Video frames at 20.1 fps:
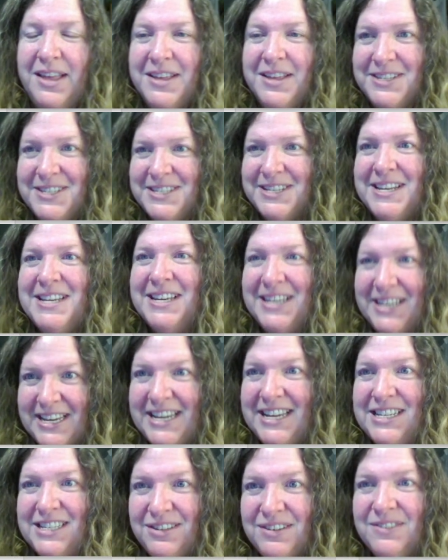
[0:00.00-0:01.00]

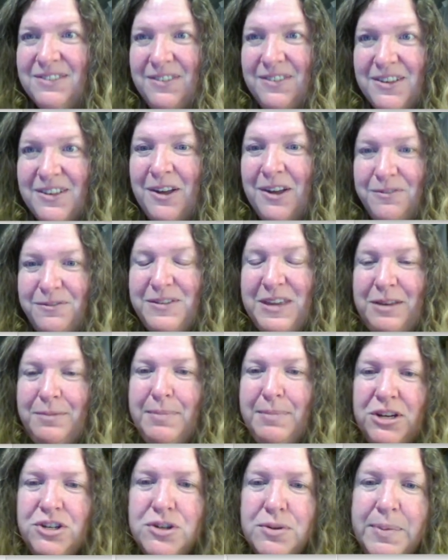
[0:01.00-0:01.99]
because it's
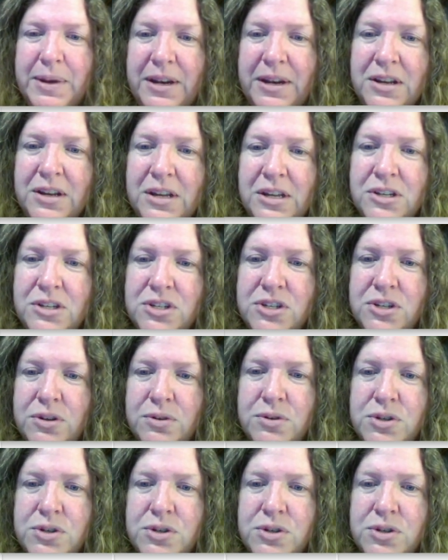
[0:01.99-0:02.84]
a feet measurement.